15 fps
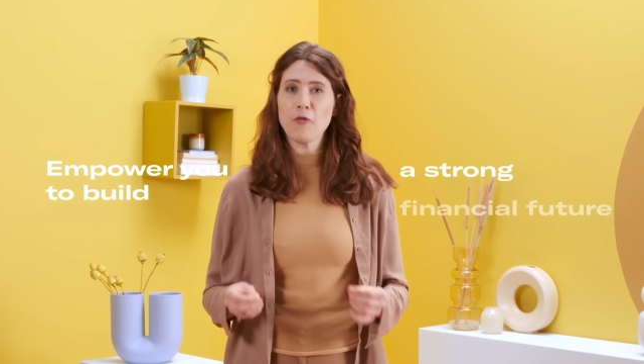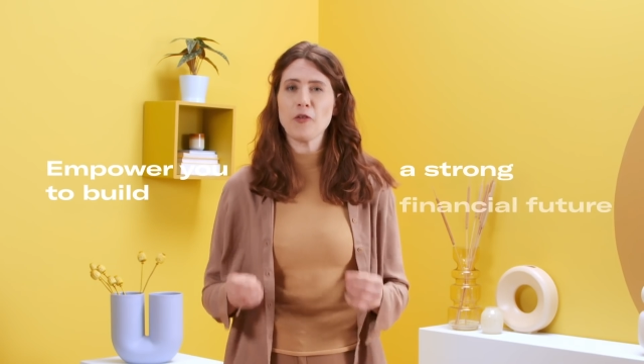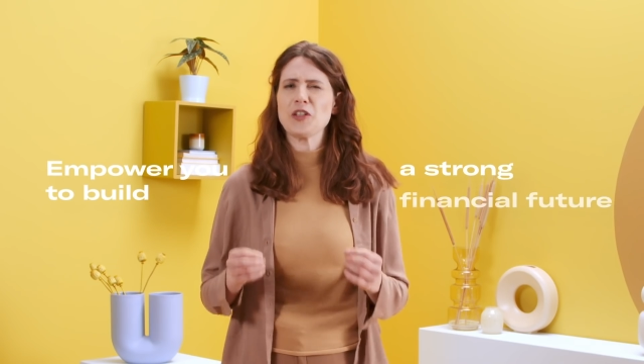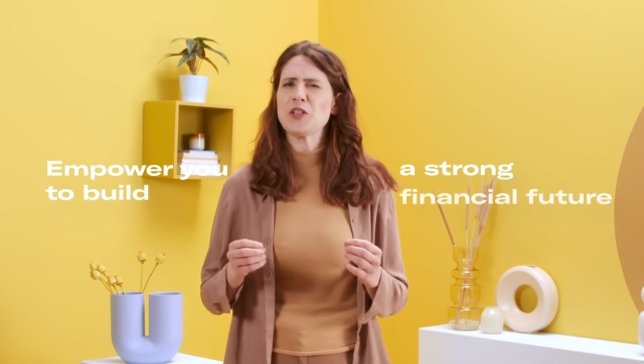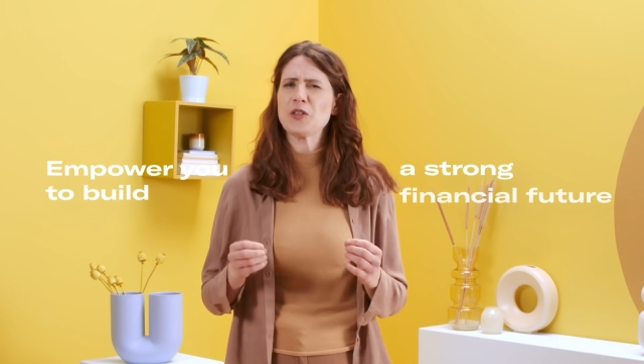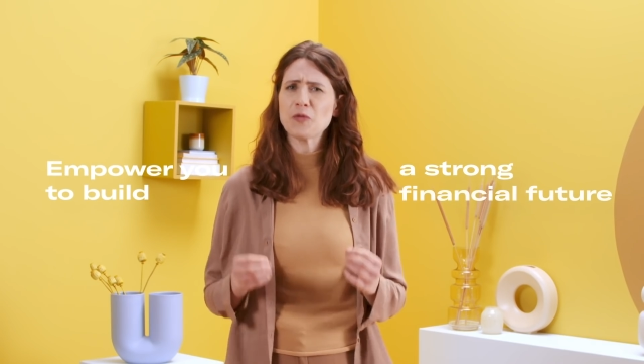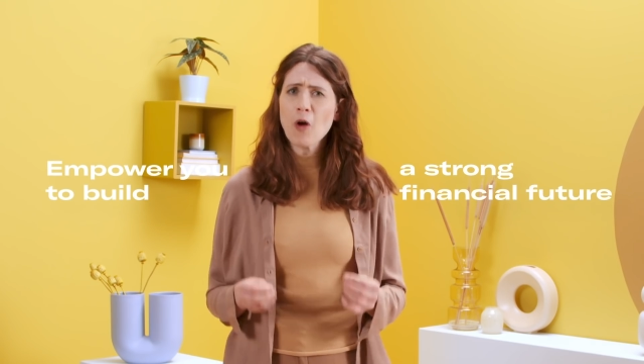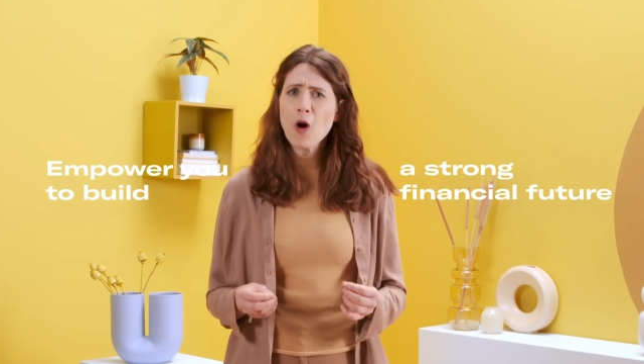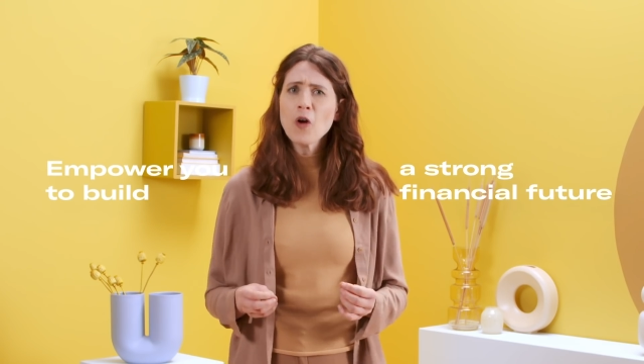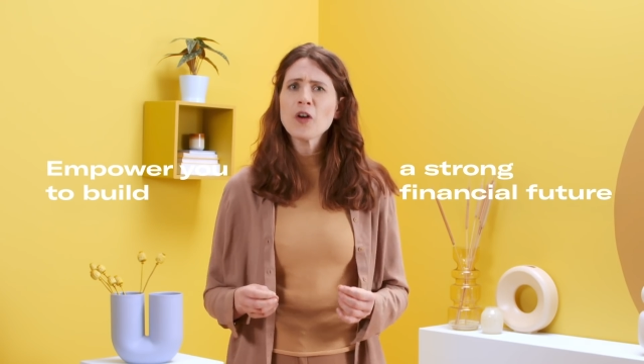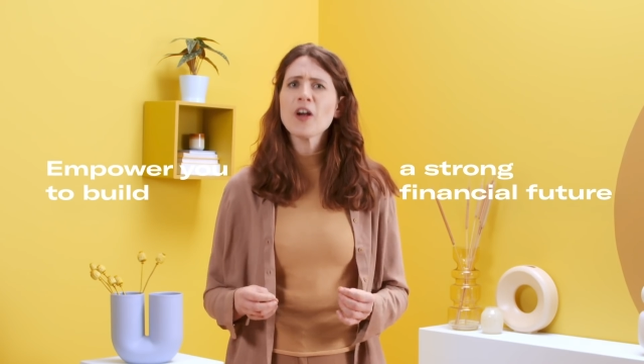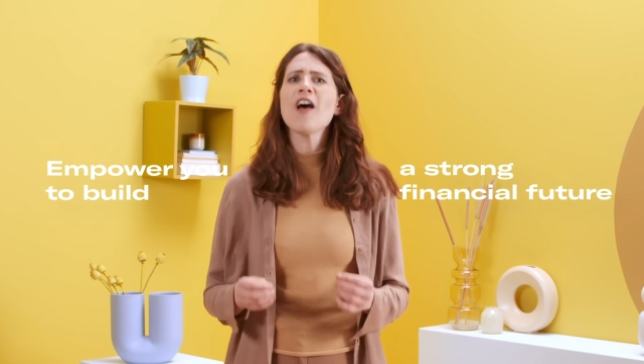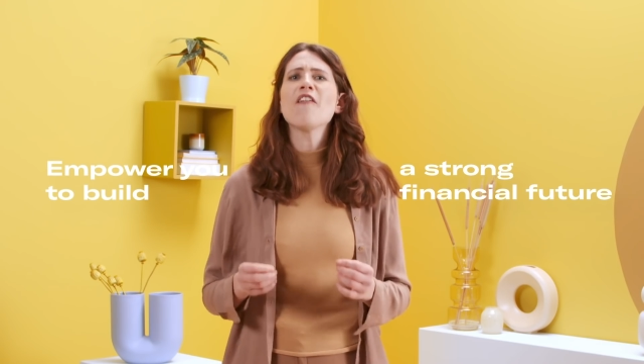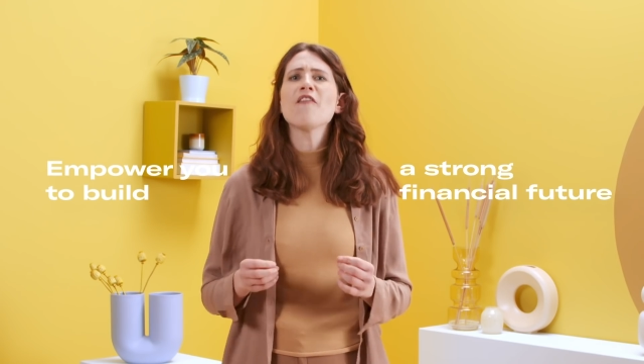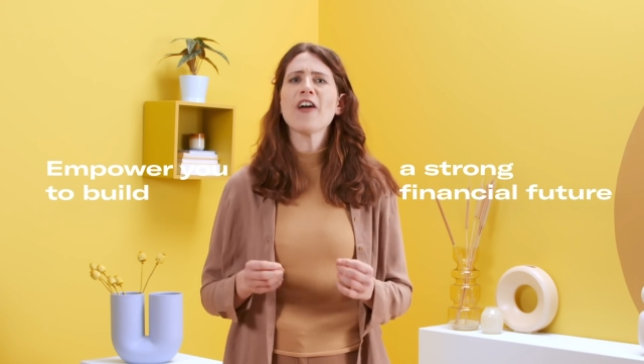for a
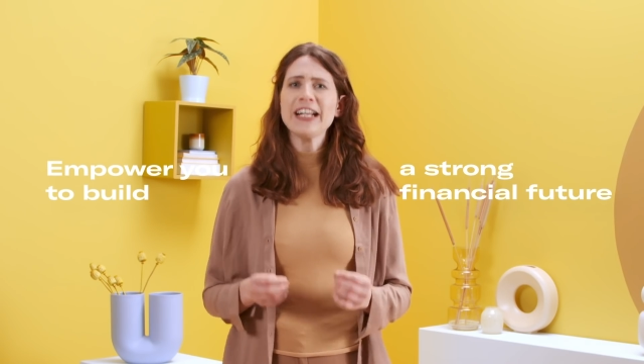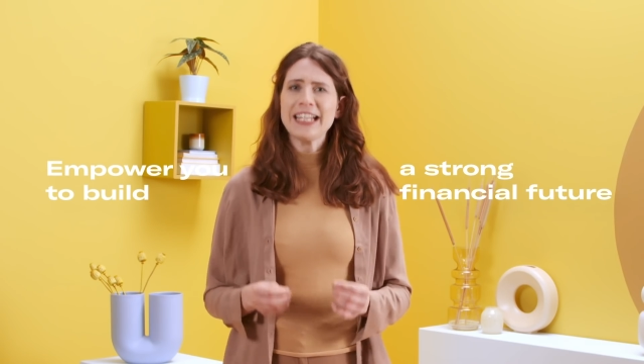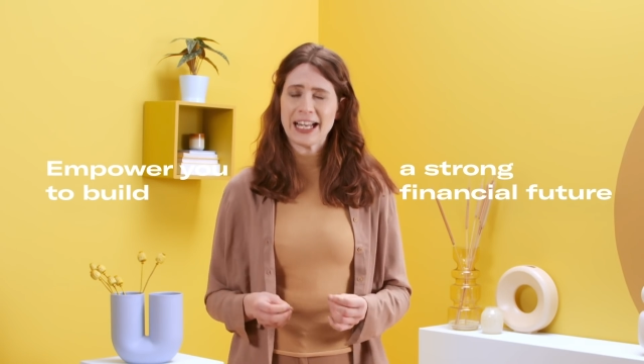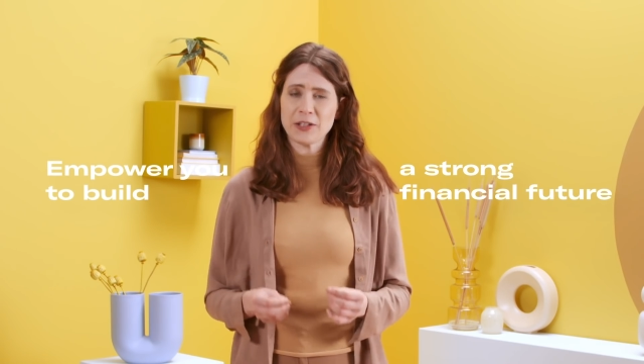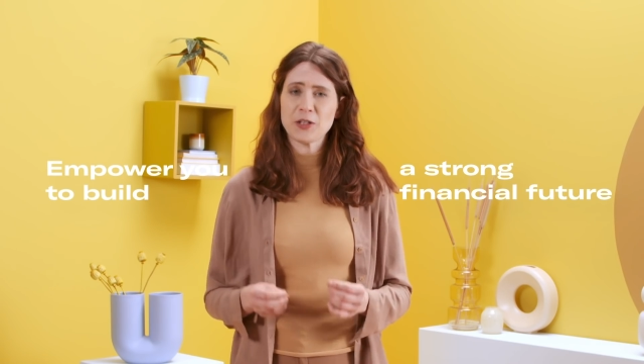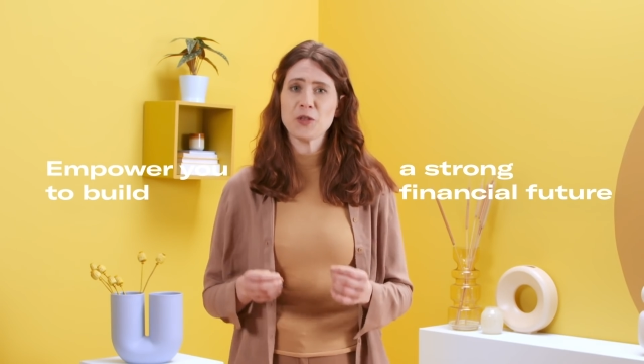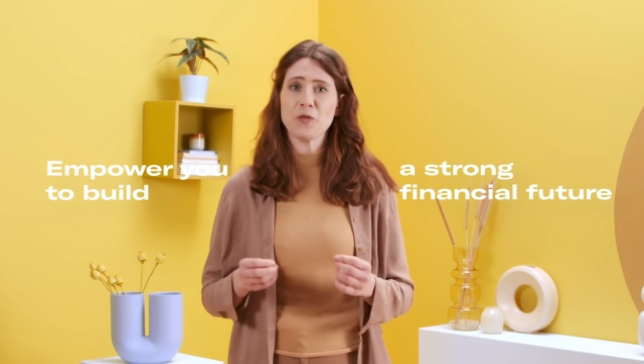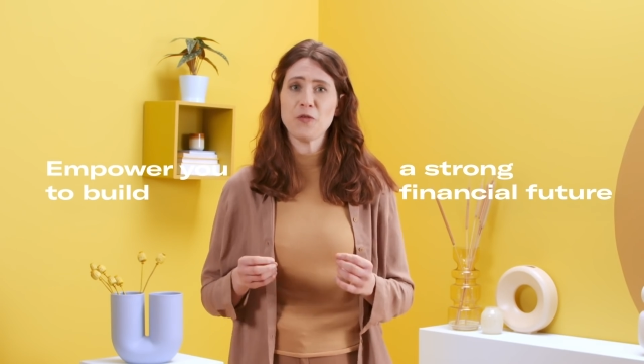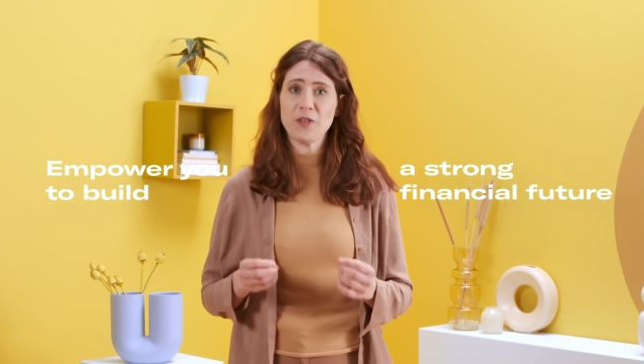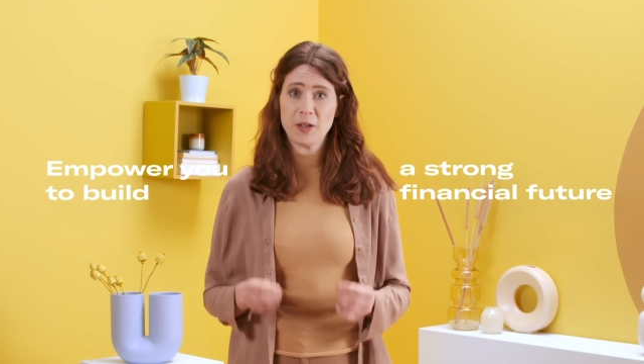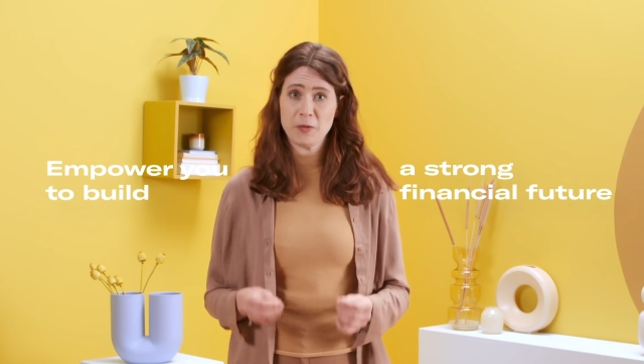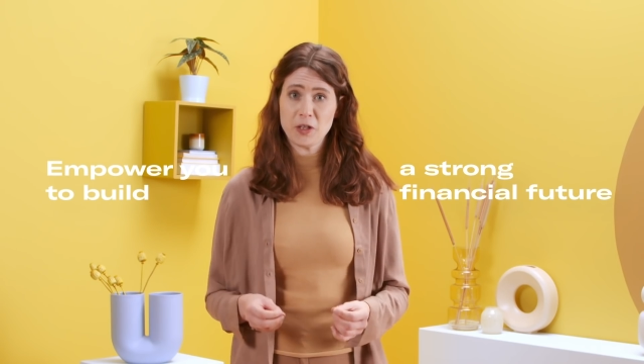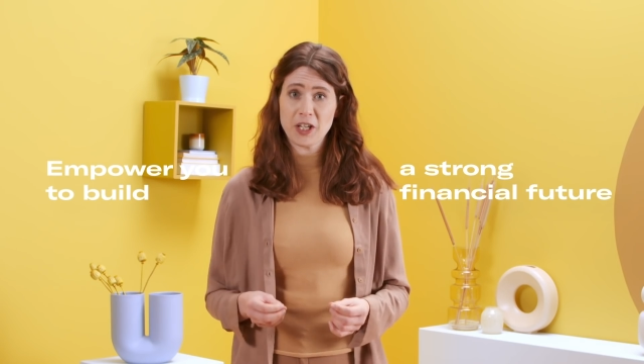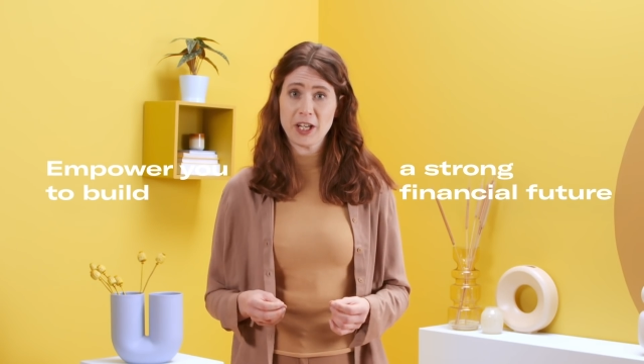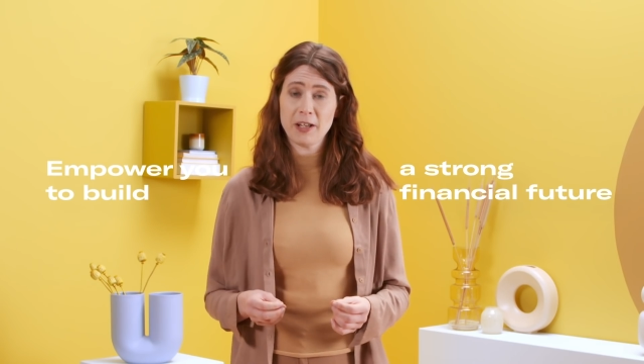strong financial
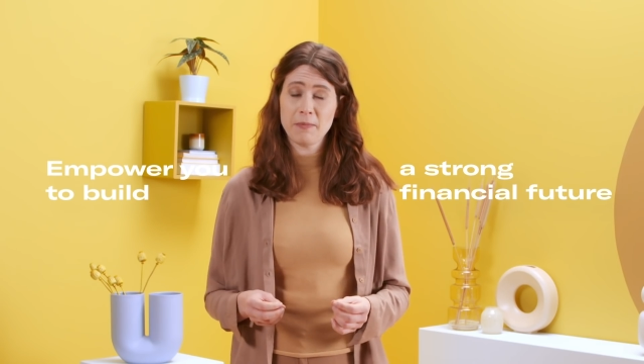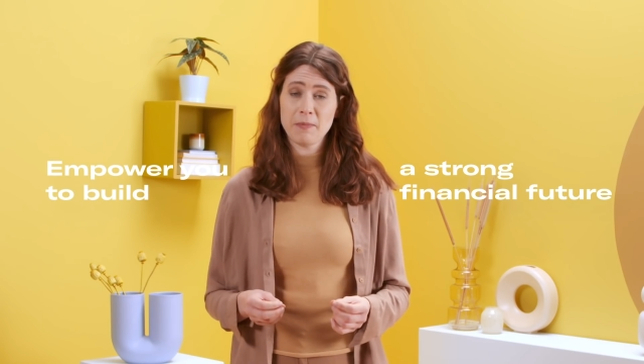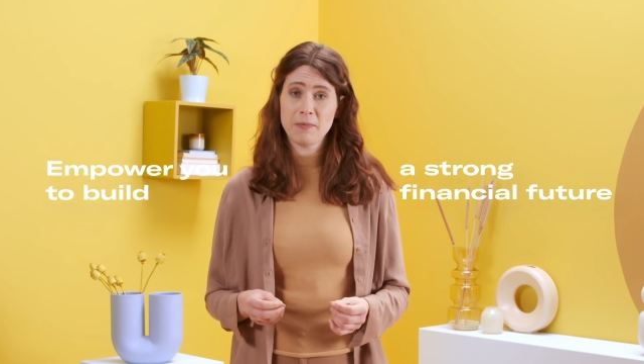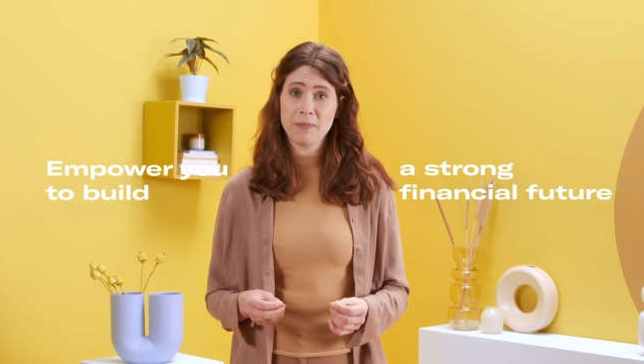future.